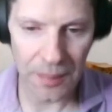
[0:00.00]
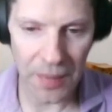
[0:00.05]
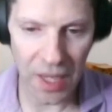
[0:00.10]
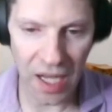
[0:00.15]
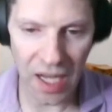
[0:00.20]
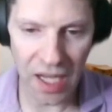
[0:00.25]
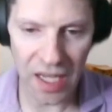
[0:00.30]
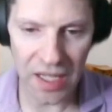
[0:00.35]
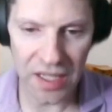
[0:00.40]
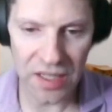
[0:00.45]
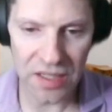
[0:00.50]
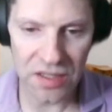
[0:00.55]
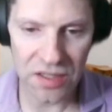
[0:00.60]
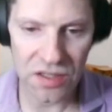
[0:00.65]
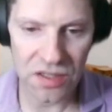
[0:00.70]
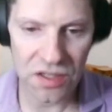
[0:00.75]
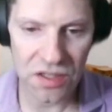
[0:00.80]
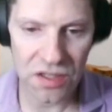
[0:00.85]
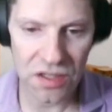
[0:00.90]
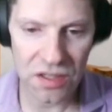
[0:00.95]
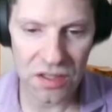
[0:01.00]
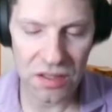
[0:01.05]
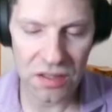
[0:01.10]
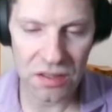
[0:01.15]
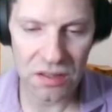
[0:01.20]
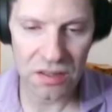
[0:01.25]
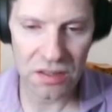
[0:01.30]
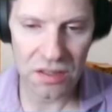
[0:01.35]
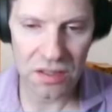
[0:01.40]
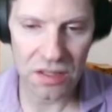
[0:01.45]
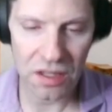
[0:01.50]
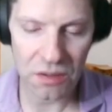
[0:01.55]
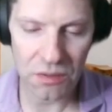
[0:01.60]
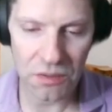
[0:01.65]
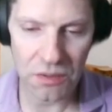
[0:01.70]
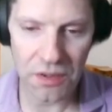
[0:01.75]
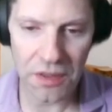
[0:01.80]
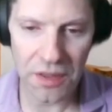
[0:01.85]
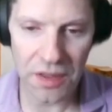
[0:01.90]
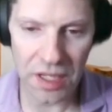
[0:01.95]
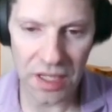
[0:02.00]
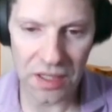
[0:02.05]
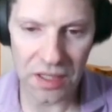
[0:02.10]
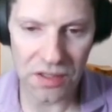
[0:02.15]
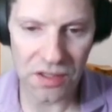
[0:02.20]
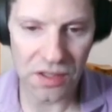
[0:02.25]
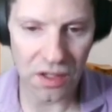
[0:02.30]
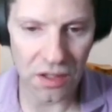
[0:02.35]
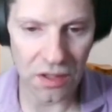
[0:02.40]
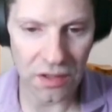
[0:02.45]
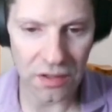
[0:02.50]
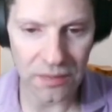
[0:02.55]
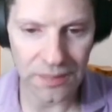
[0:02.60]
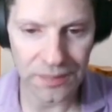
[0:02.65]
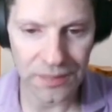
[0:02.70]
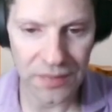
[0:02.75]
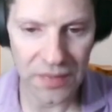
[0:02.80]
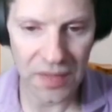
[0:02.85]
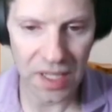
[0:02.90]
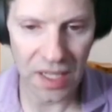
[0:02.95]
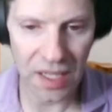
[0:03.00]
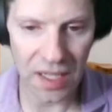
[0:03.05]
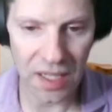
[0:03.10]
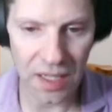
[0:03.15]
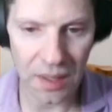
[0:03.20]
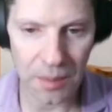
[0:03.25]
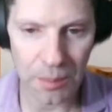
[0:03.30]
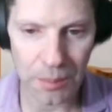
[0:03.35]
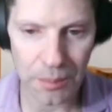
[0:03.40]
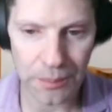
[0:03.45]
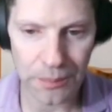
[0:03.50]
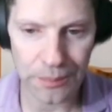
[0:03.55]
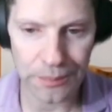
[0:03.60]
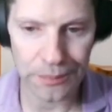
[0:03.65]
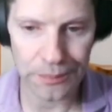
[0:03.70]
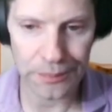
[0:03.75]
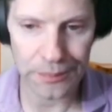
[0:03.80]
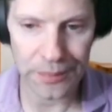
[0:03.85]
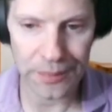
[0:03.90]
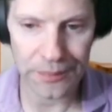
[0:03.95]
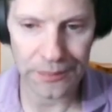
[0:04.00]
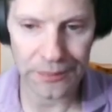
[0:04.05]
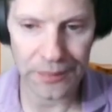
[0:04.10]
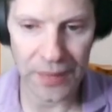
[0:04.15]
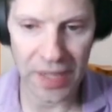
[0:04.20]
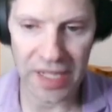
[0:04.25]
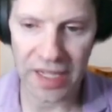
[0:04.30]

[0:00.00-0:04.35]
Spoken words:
I don't think so. My